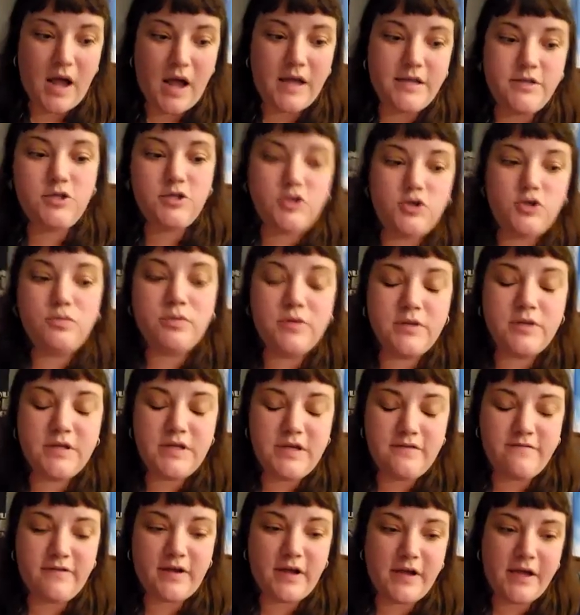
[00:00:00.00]
I do
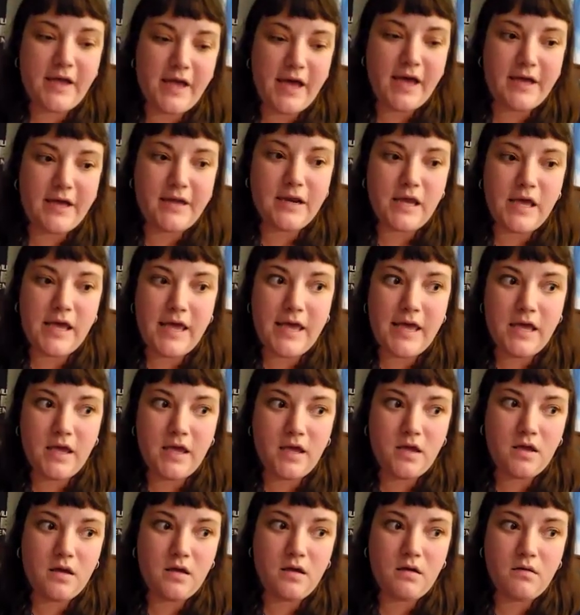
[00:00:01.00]
believe I had
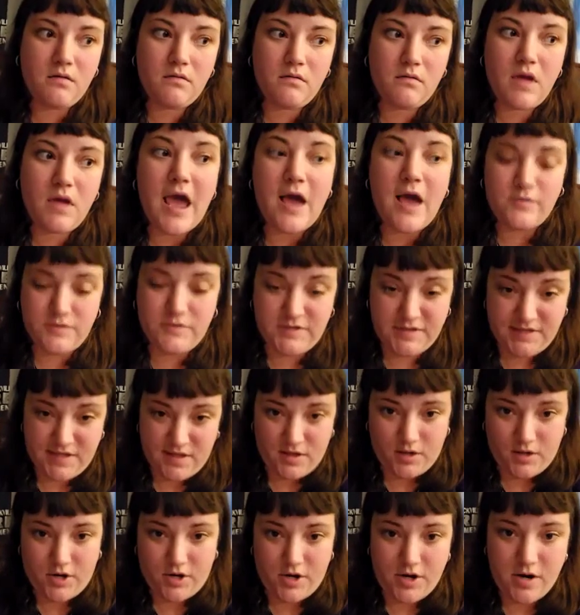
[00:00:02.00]
a
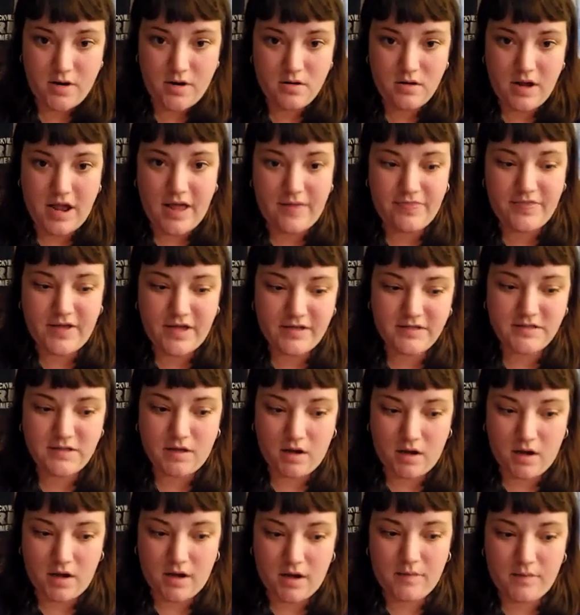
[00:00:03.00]
counselor at that
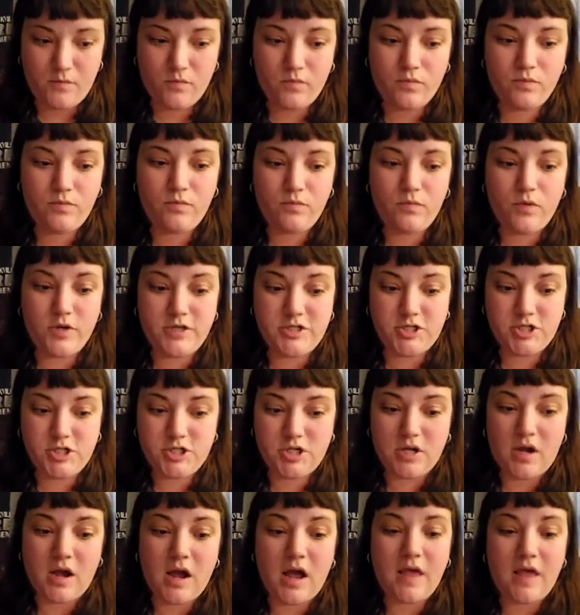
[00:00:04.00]
time,
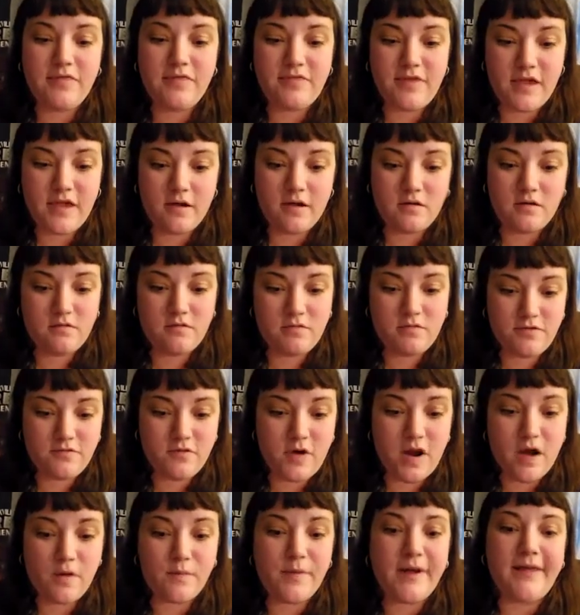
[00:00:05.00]
which I think
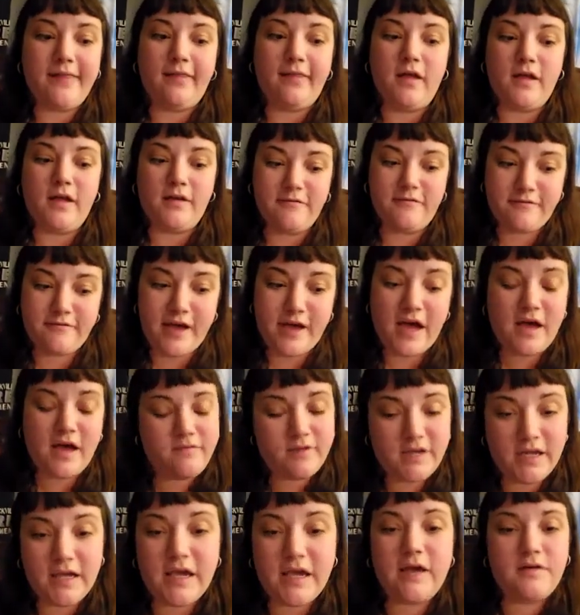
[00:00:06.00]
throughout my life,
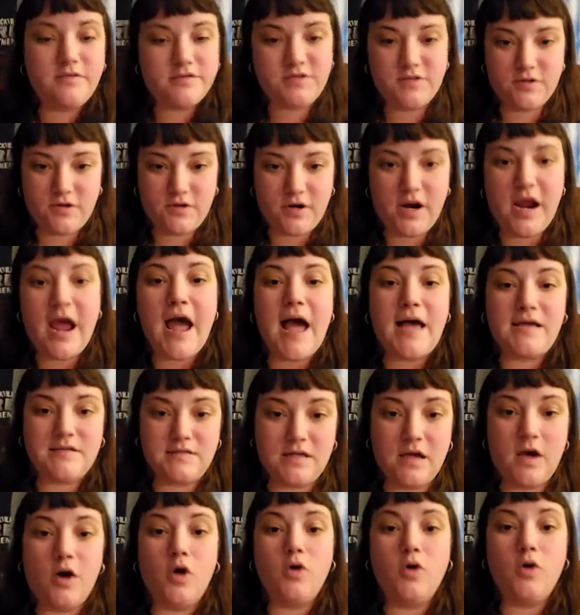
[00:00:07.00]
having a counselor
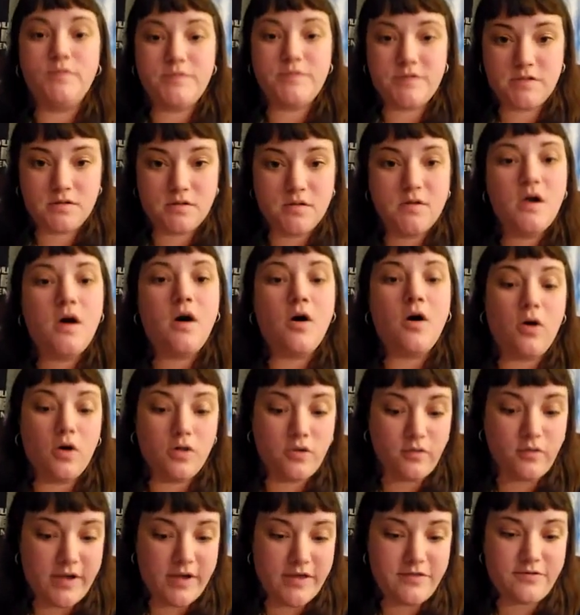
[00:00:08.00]
has helped
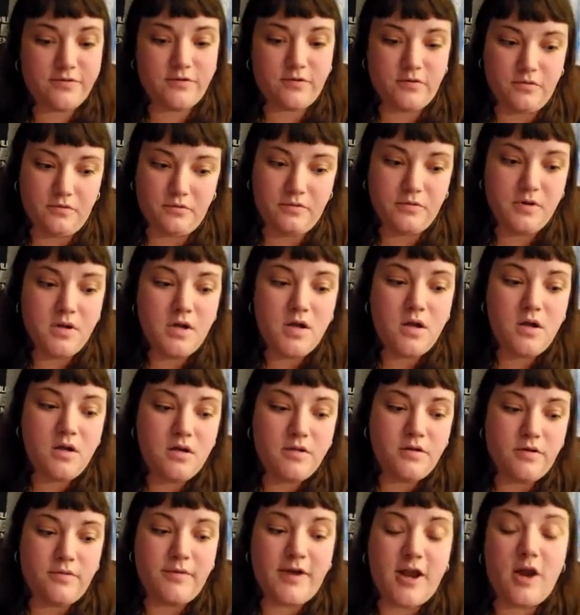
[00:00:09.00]
all the way through,
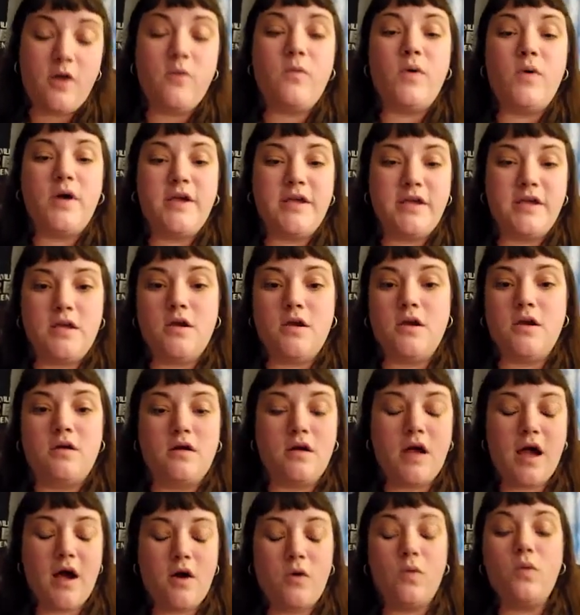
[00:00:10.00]
no matter what year,
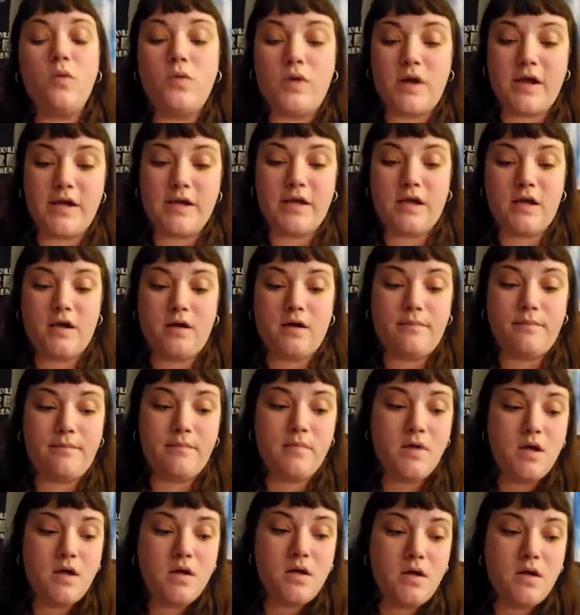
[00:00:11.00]
how old I
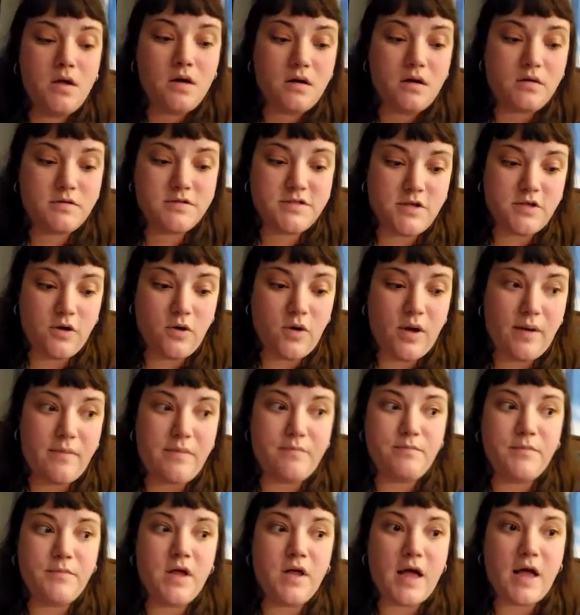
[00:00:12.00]
am. So
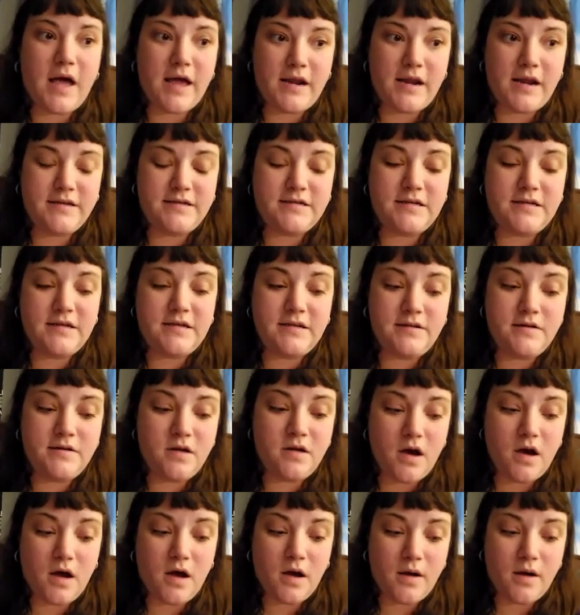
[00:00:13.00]
I'm glad I did
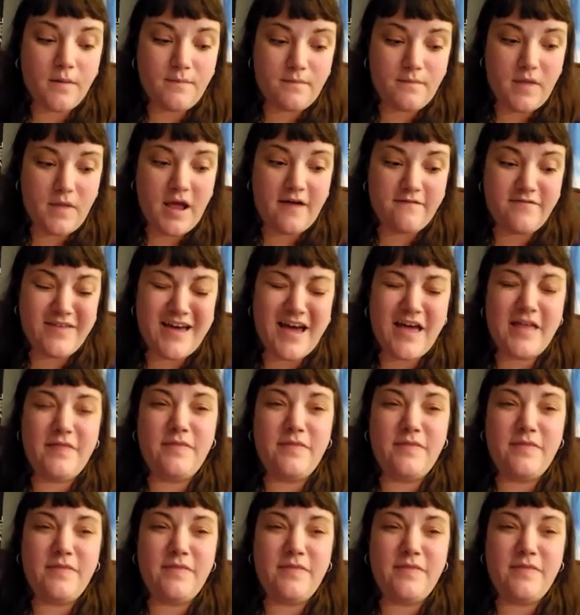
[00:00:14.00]
have that.